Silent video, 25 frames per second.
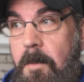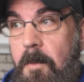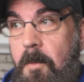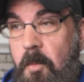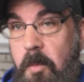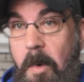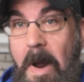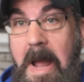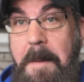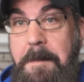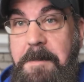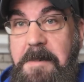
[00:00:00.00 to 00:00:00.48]

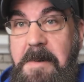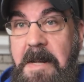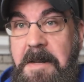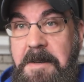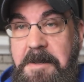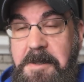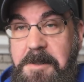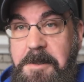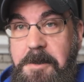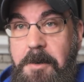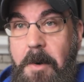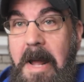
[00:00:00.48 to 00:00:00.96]
raped
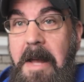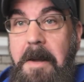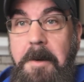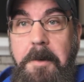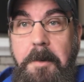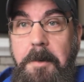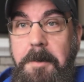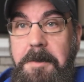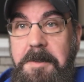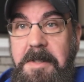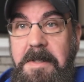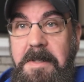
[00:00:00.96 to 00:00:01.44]
and
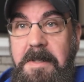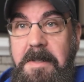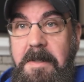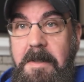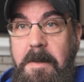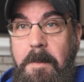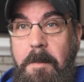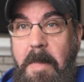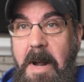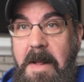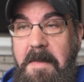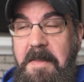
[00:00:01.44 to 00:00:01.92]
strangled
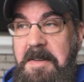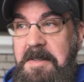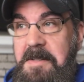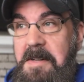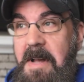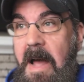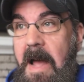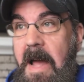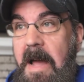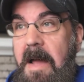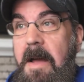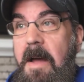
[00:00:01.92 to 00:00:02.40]
by this
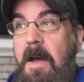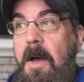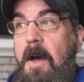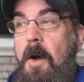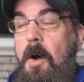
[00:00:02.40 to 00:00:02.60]
guy